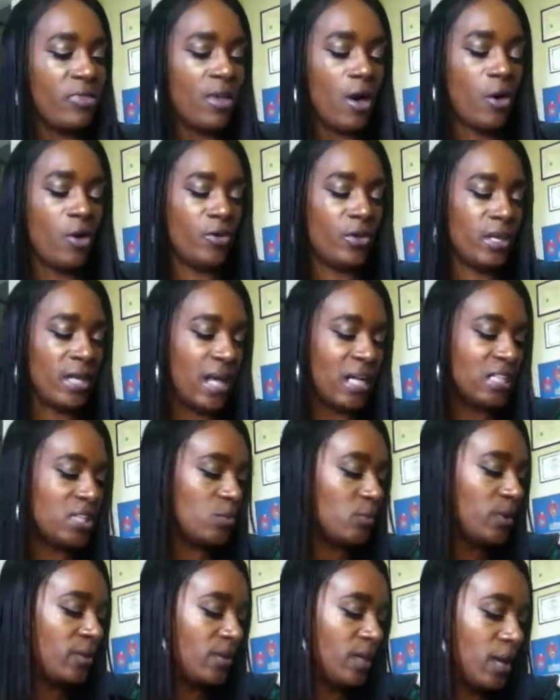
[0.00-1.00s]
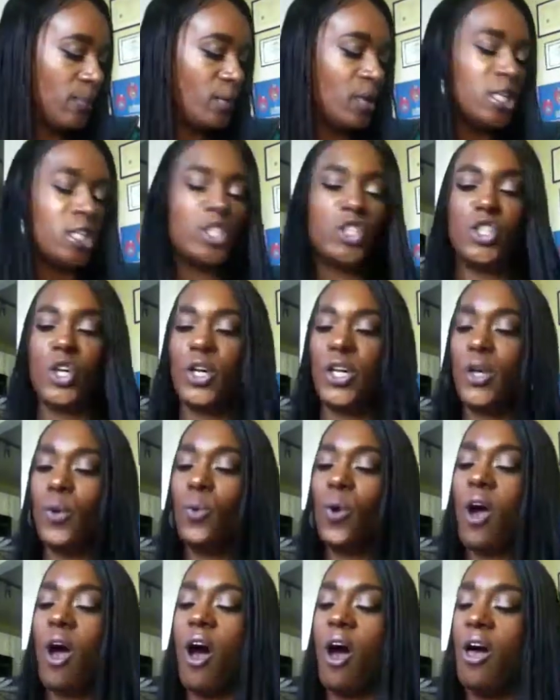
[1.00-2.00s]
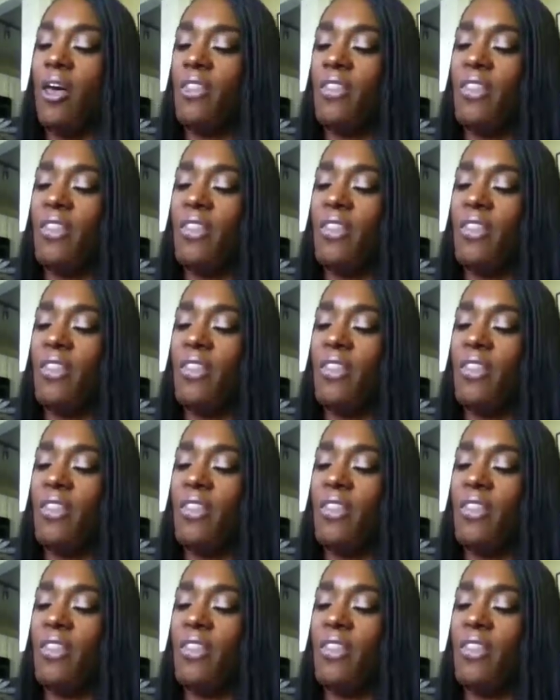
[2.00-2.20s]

or the next three that I'm going to show you, were all